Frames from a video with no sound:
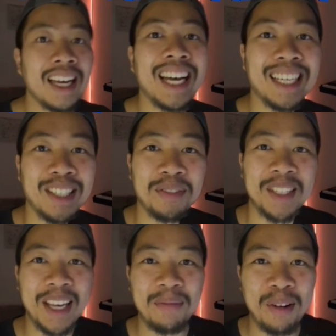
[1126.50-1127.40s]
As I've
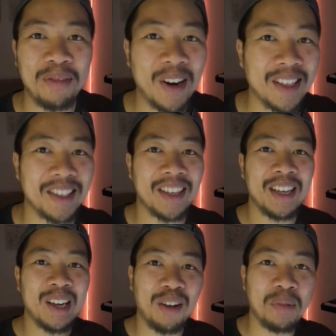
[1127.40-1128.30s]
said, my friends,
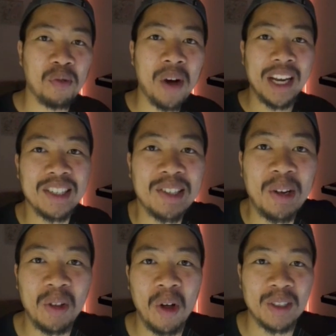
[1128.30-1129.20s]
I've been waiting so
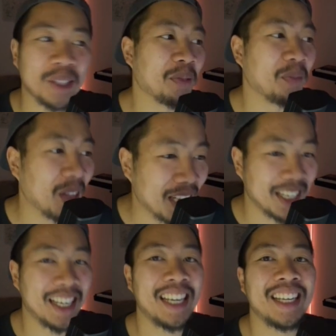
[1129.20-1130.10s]
long to complete
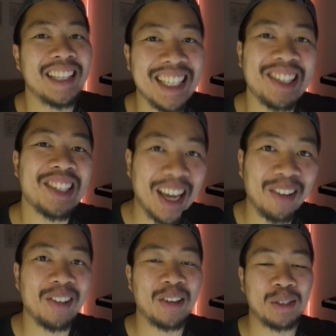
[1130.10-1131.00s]
this
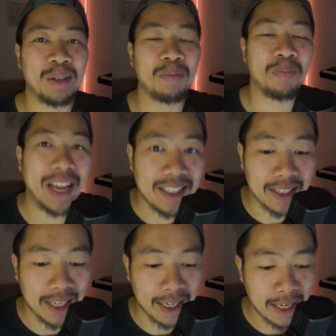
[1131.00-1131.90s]
Shadowless base
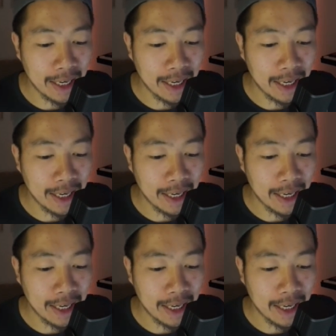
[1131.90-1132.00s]
set.